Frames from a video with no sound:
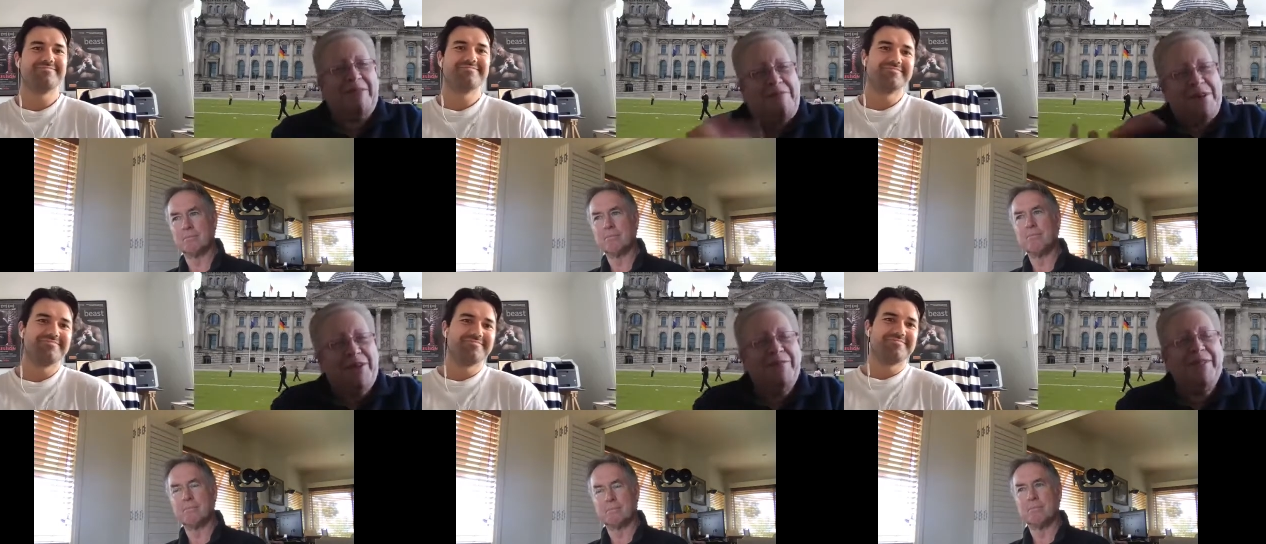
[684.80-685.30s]
Speaker 1: you
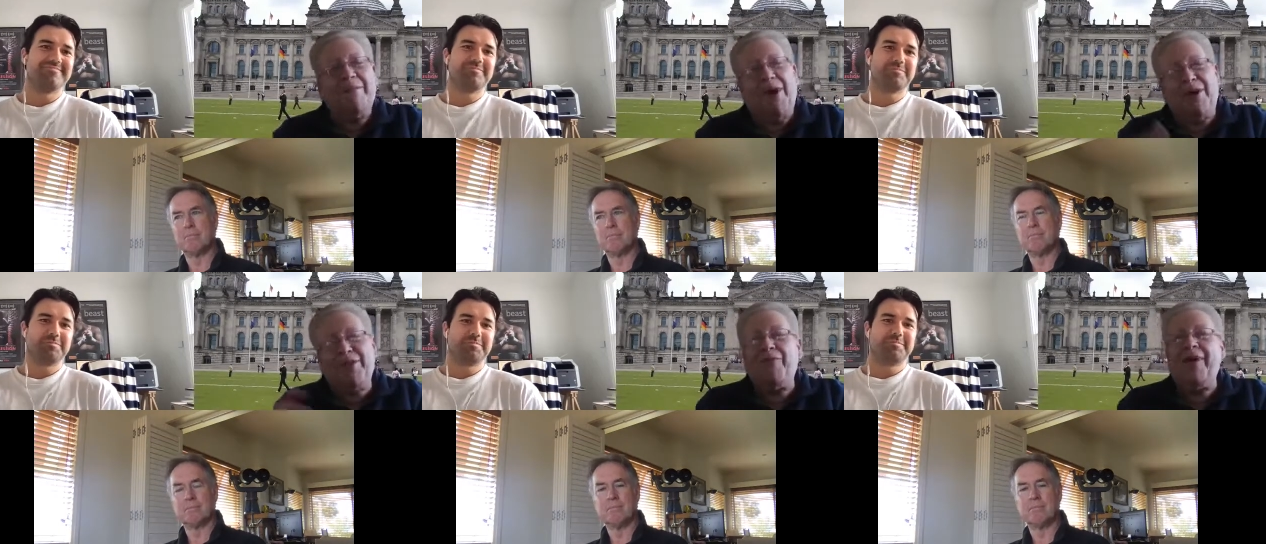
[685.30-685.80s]
film them
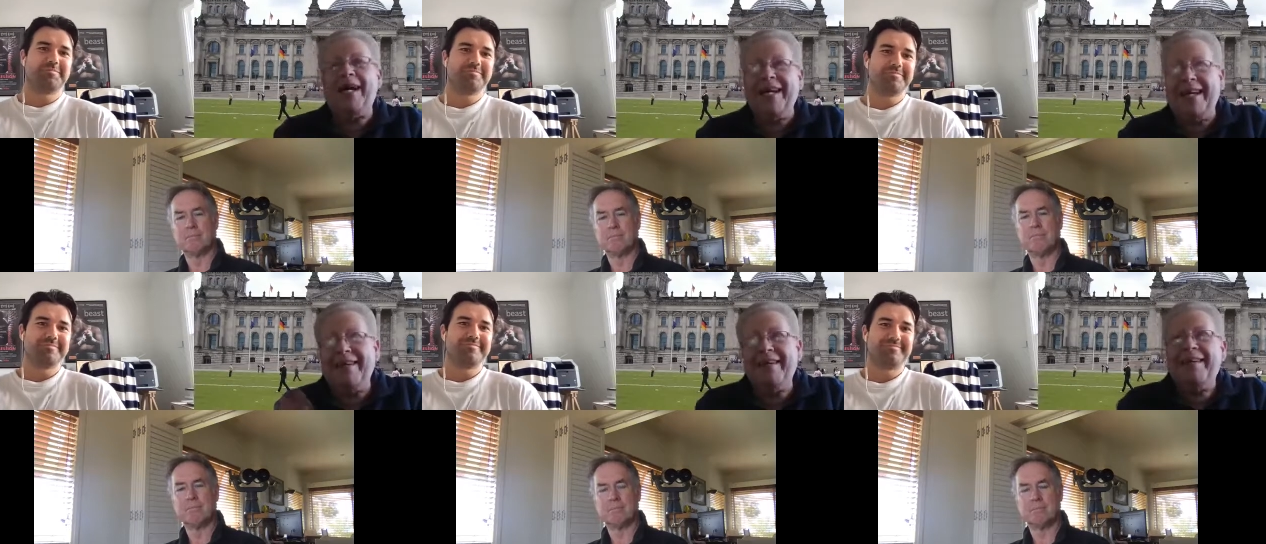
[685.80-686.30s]
on the
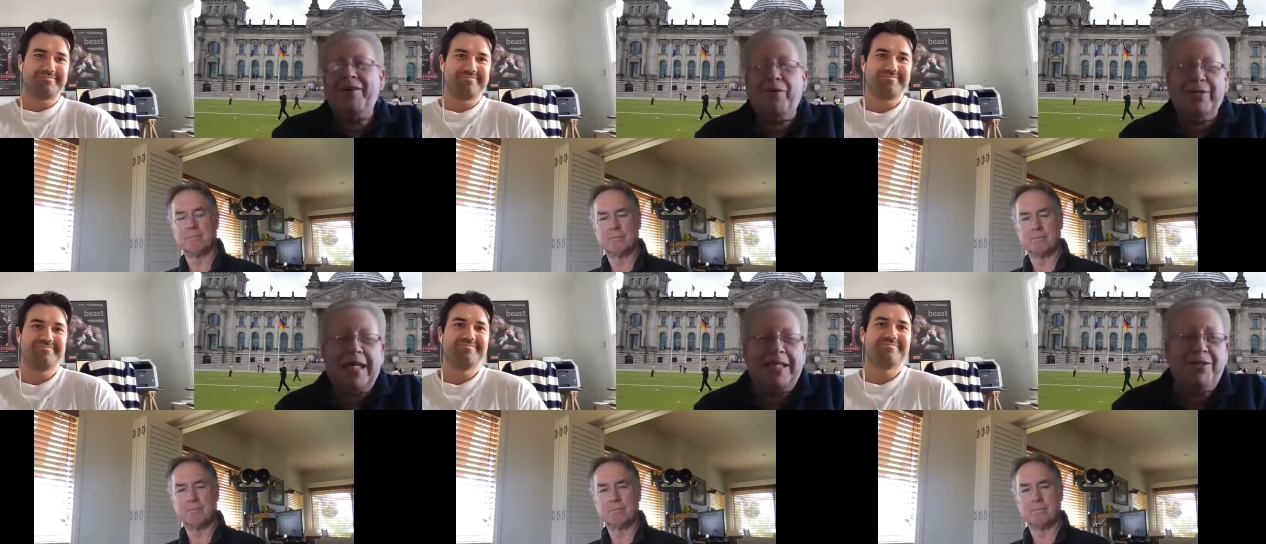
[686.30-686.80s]
way,
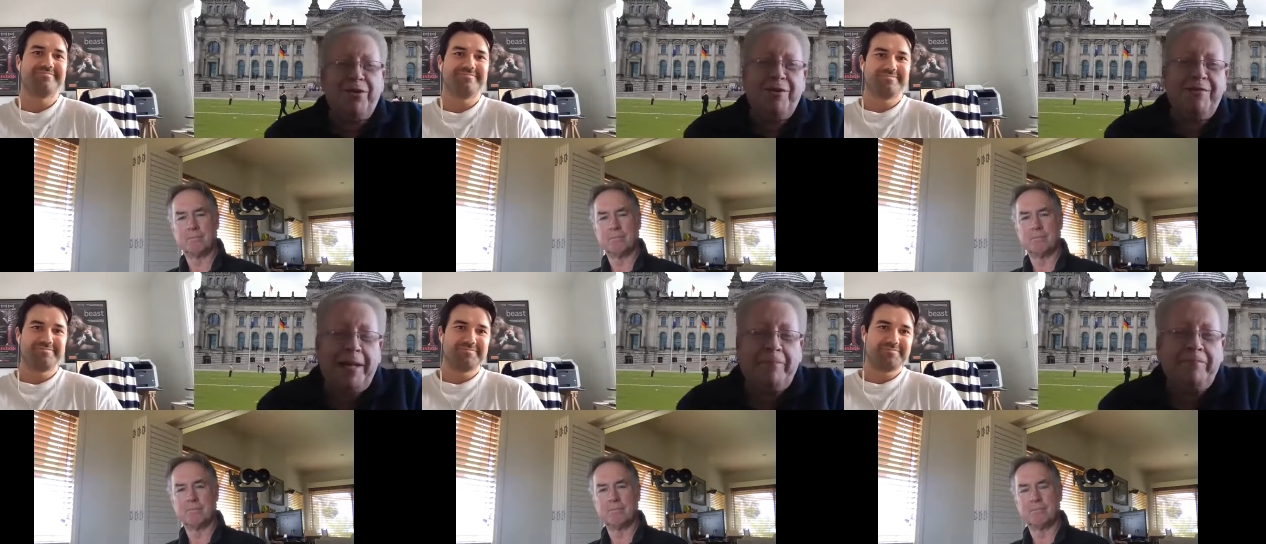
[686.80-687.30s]
all that sort of
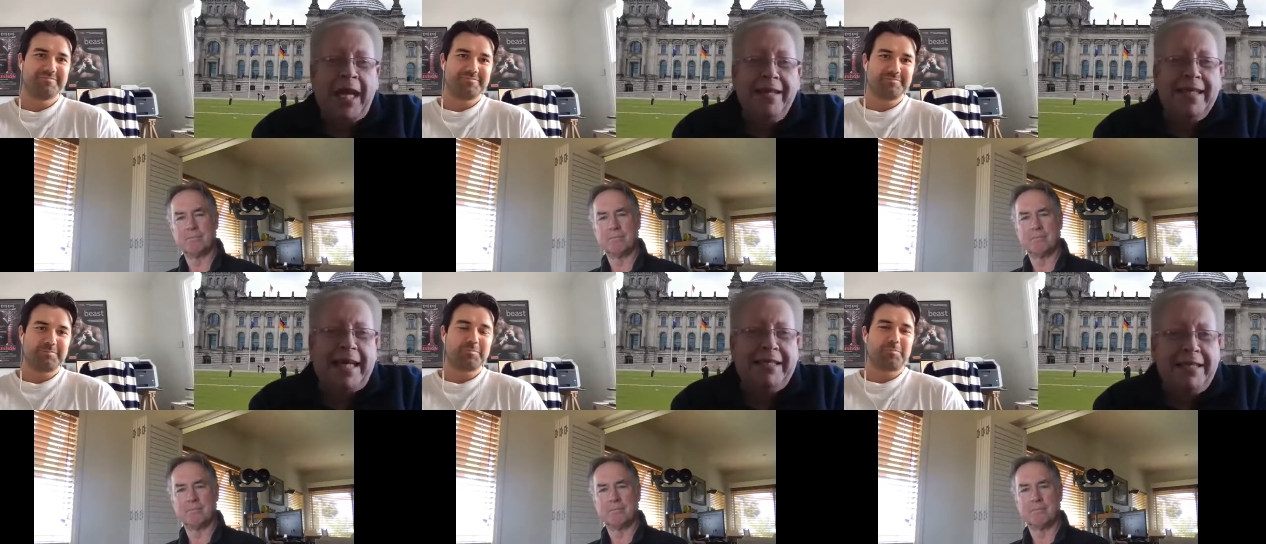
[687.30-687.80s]
thing.
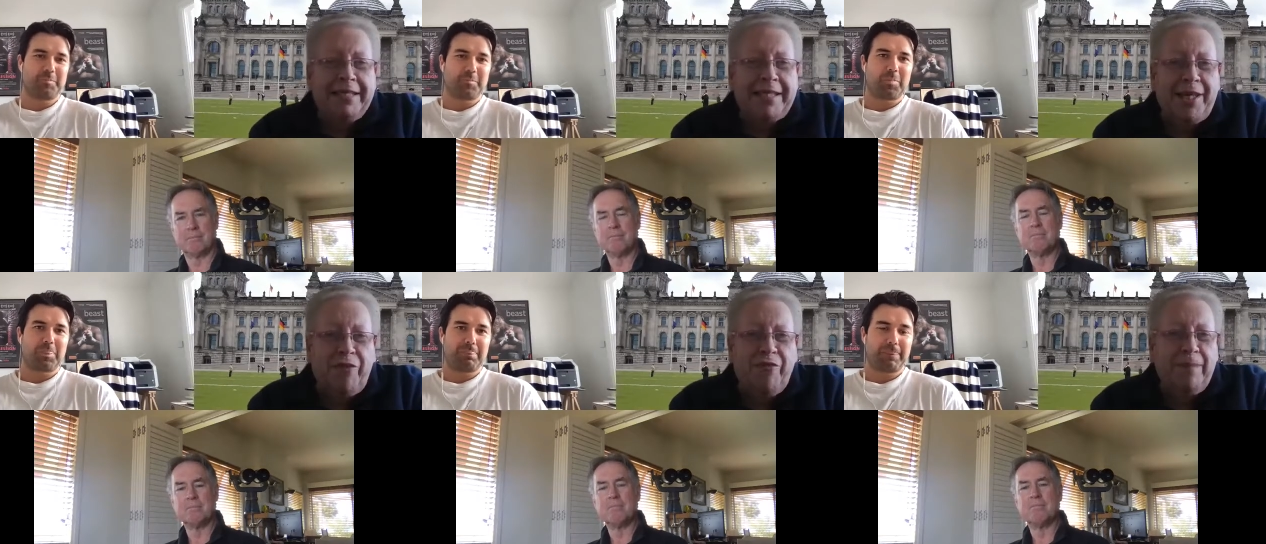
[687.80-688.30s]
That in
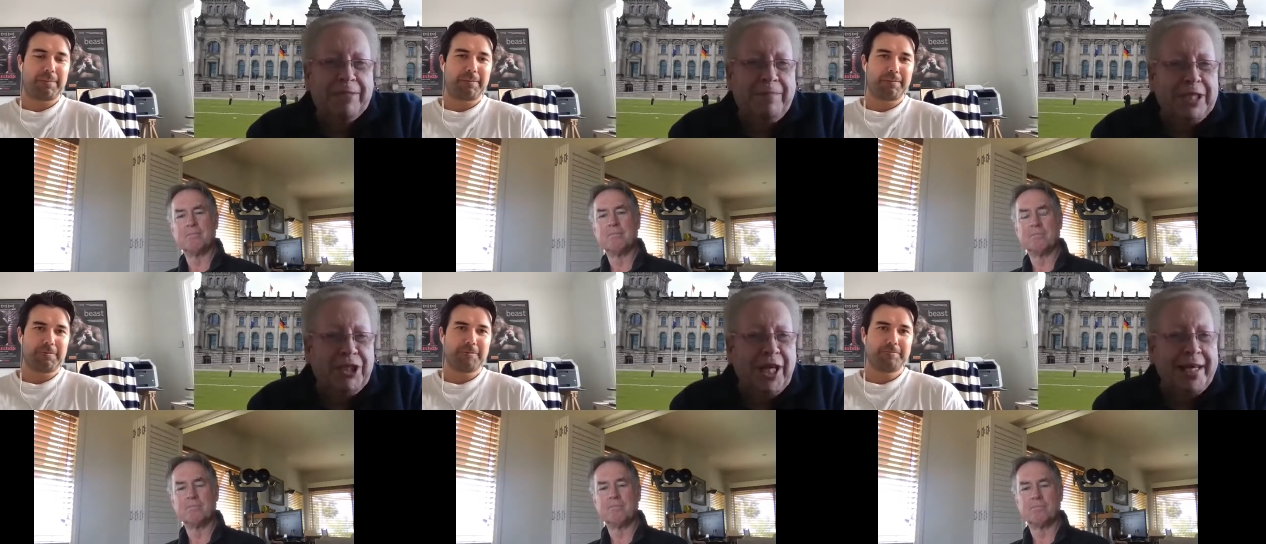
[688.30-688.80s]
itself must
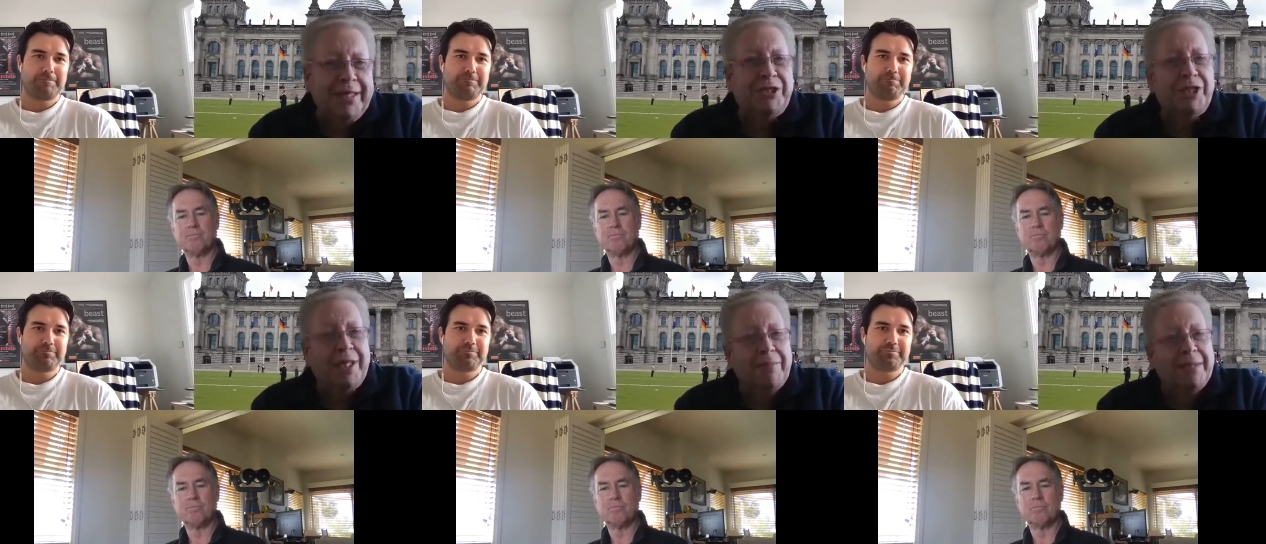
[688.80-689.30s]
be
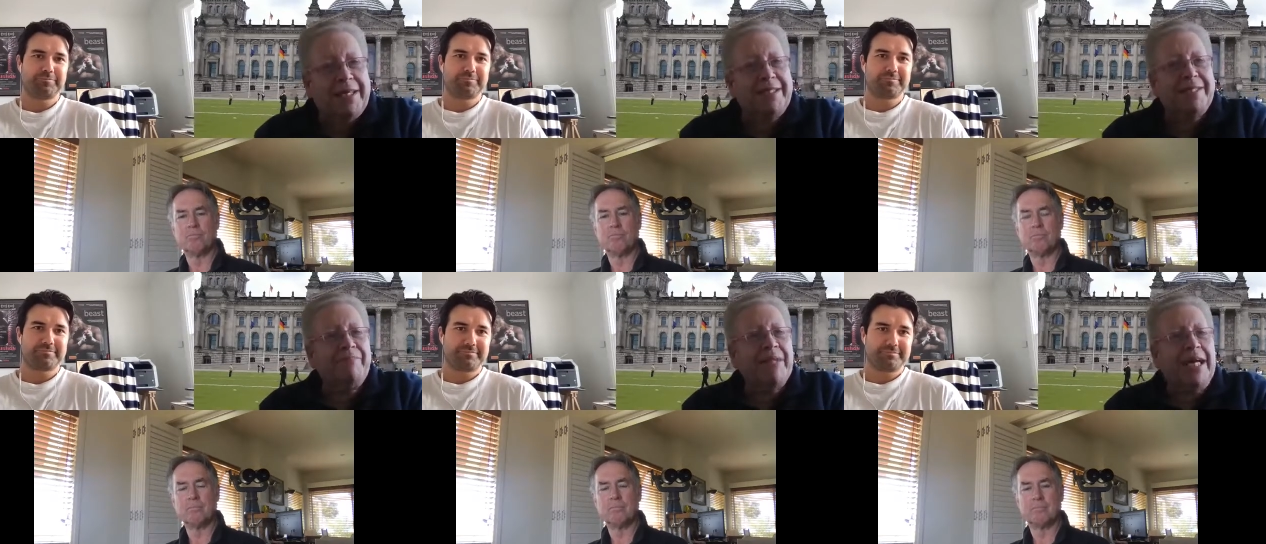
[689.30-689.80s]
challenging
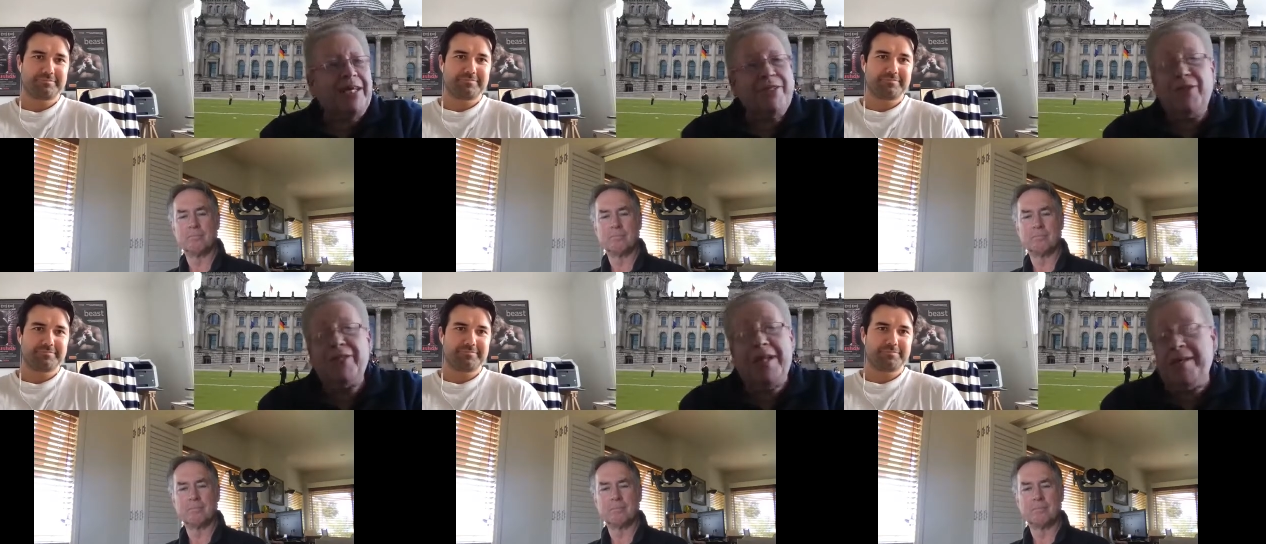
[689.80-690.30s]
because
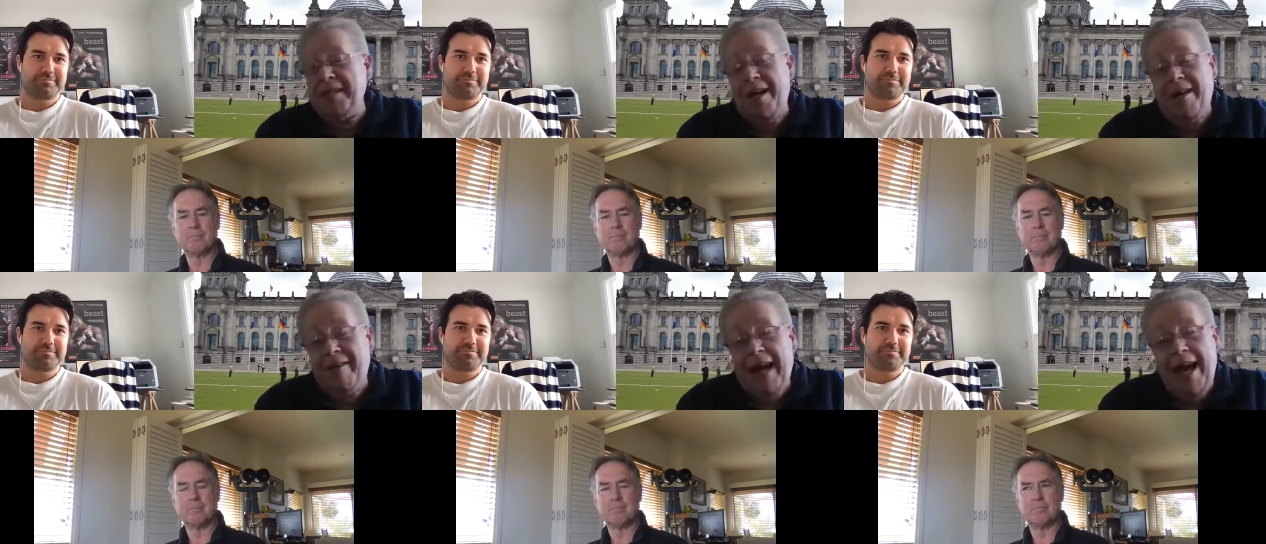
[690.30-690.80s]
you don't
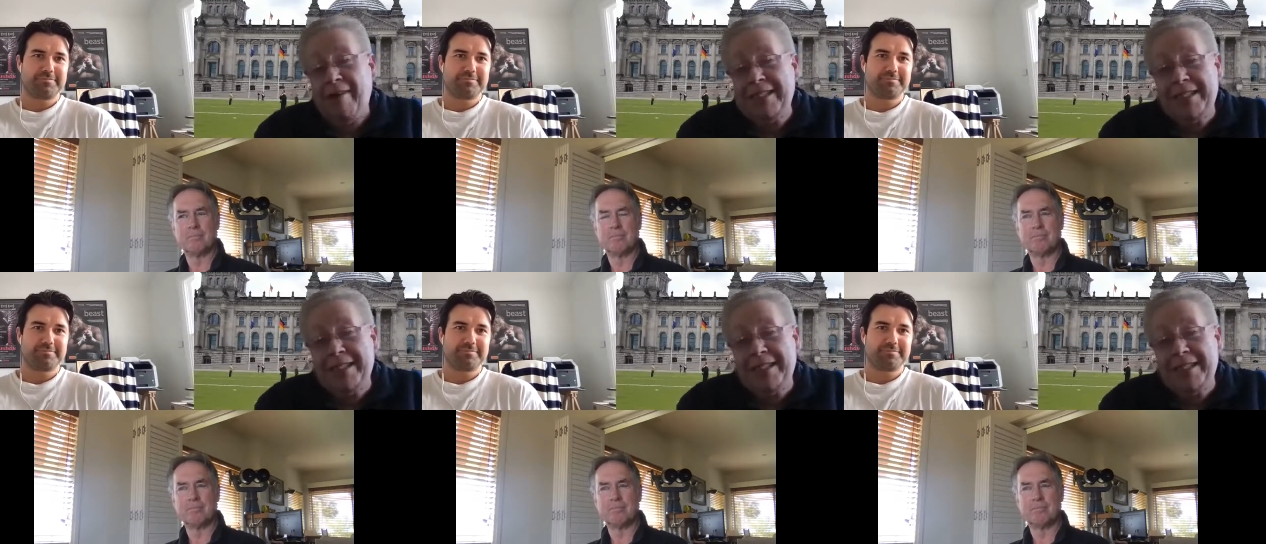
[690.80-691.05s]
know how